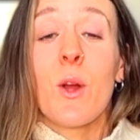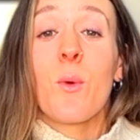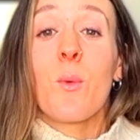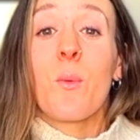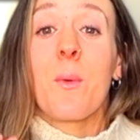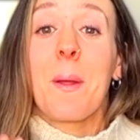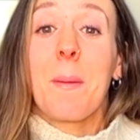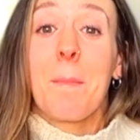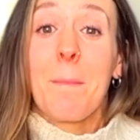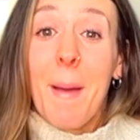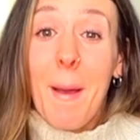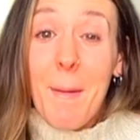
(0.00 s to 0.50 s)

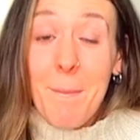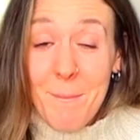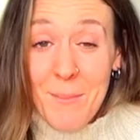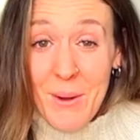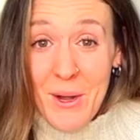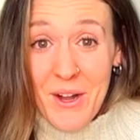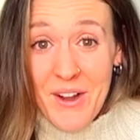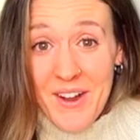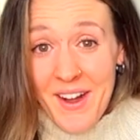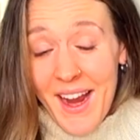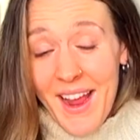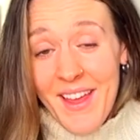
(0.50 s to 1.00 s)

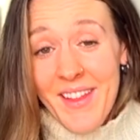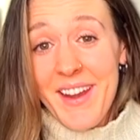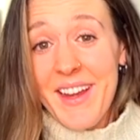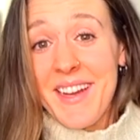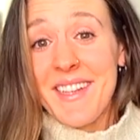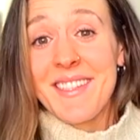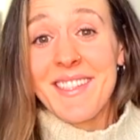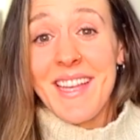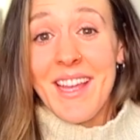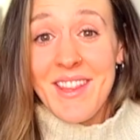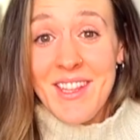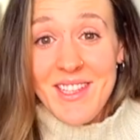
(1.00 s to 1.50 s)
Remember, and then I
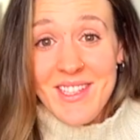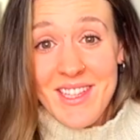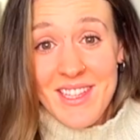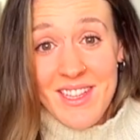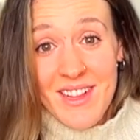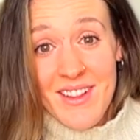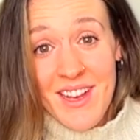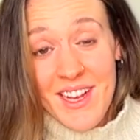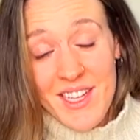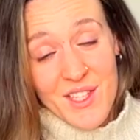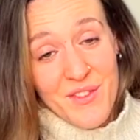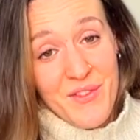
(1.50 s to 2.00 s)
said this in the
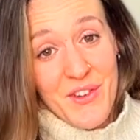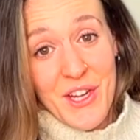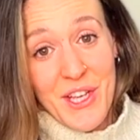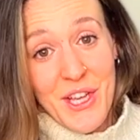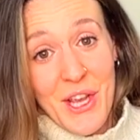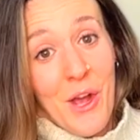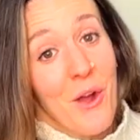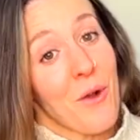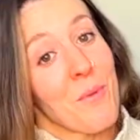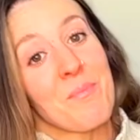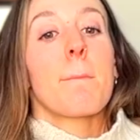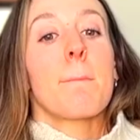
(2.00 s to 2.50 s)
last
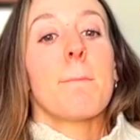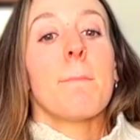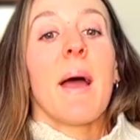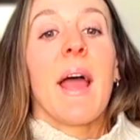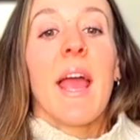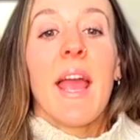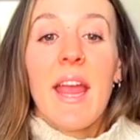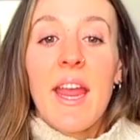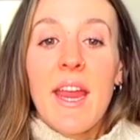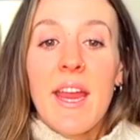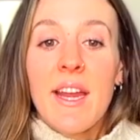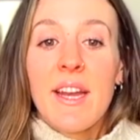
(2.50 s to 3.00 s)
video,
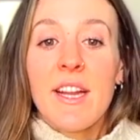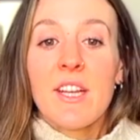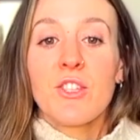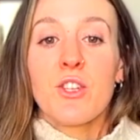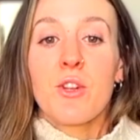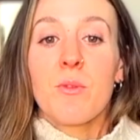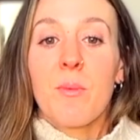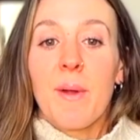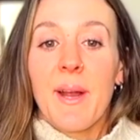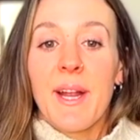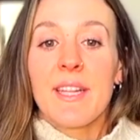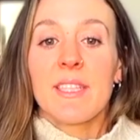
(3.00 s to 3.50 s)
pain is
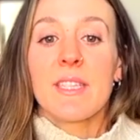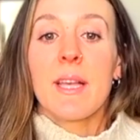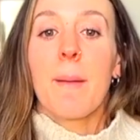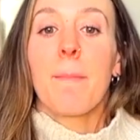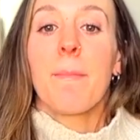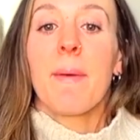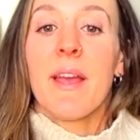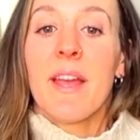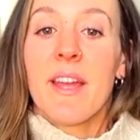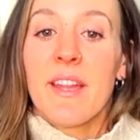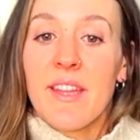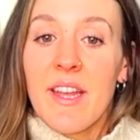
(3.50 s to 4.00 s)
your brain's
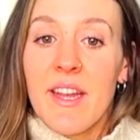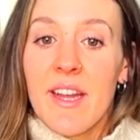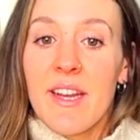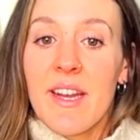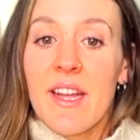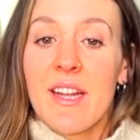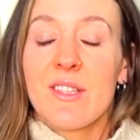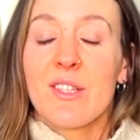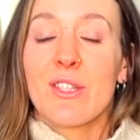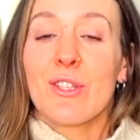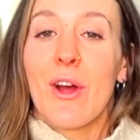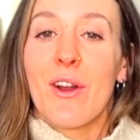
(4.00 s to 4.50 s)
opinion,
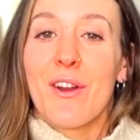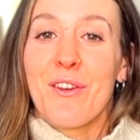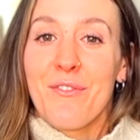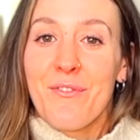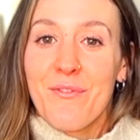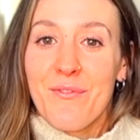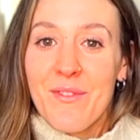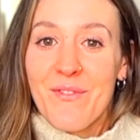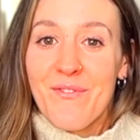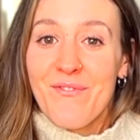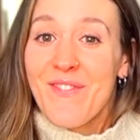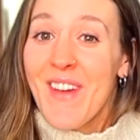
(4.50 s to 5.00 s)
it's not a
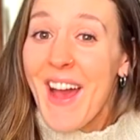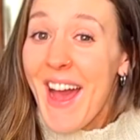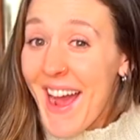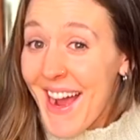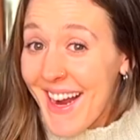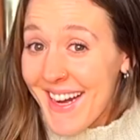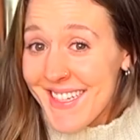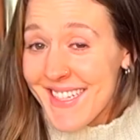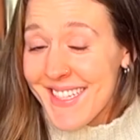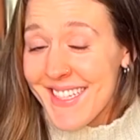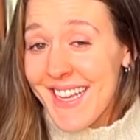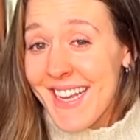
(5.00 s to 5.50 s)

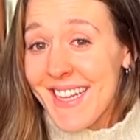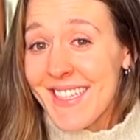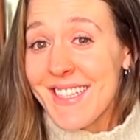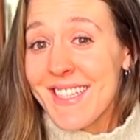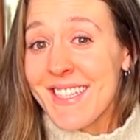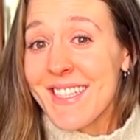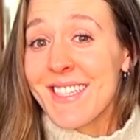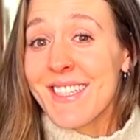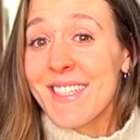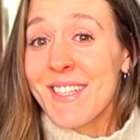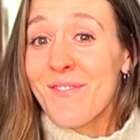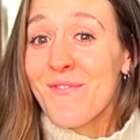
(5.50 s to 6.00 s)
fact. It's a
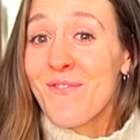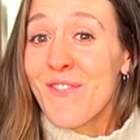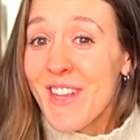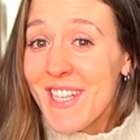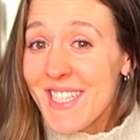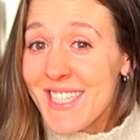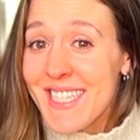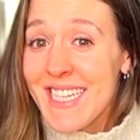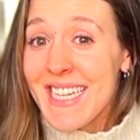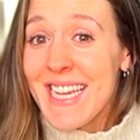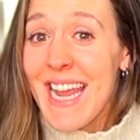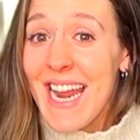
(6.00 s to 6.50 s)

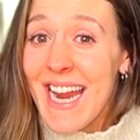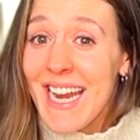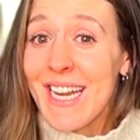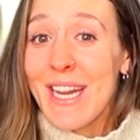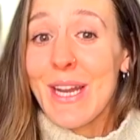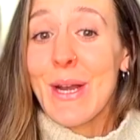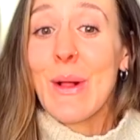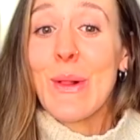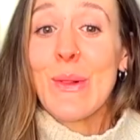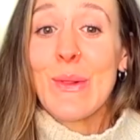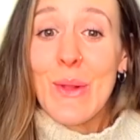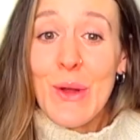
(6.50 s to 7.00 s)

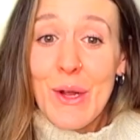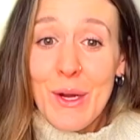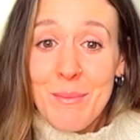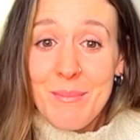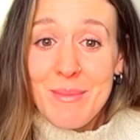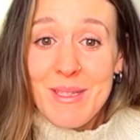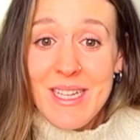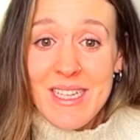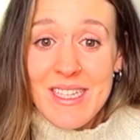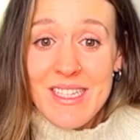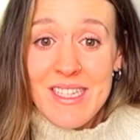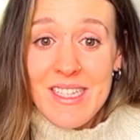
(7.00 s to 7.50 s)
sophisticated alarm
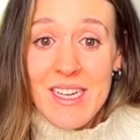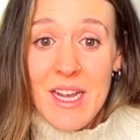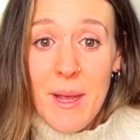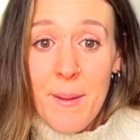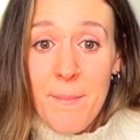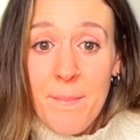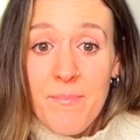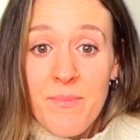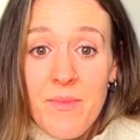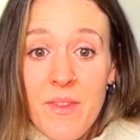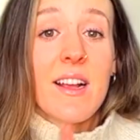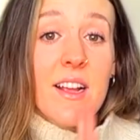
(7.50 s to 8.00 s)

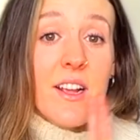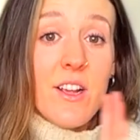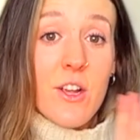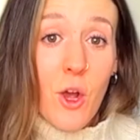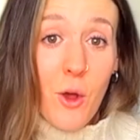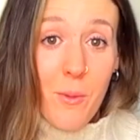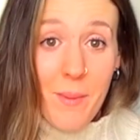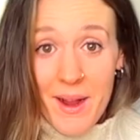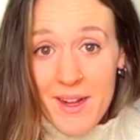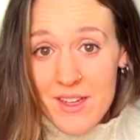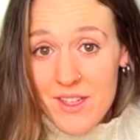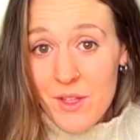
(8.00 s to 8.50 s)
system.
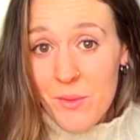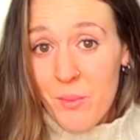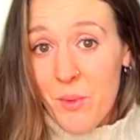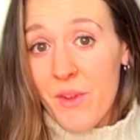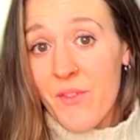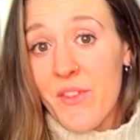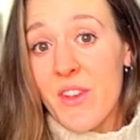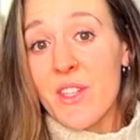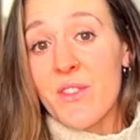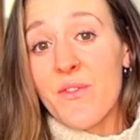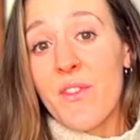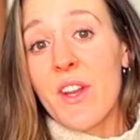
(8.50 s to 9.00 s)
Go back to the
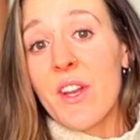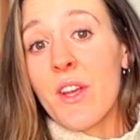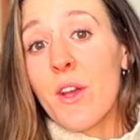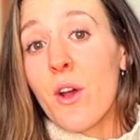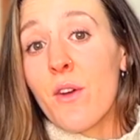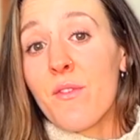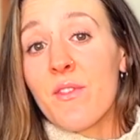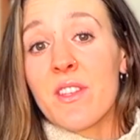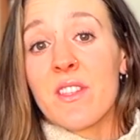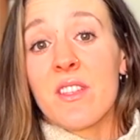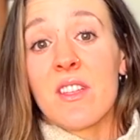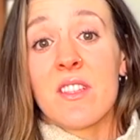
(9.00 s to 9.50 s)
previous video.
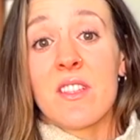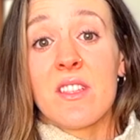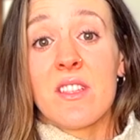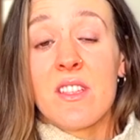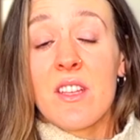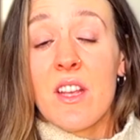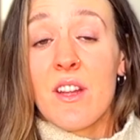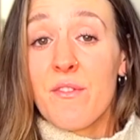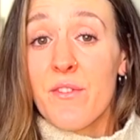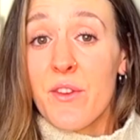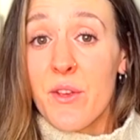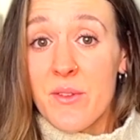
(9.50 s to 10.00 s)
If this is
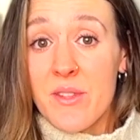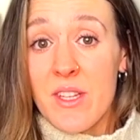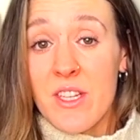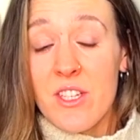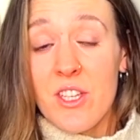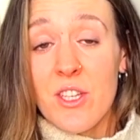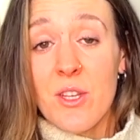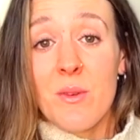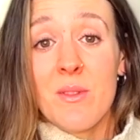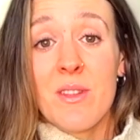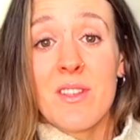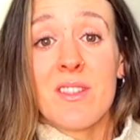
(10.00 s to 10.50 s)
confusing
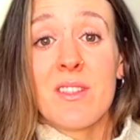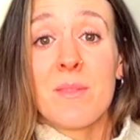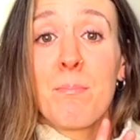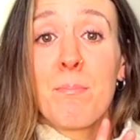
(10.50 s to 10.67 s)
to you, this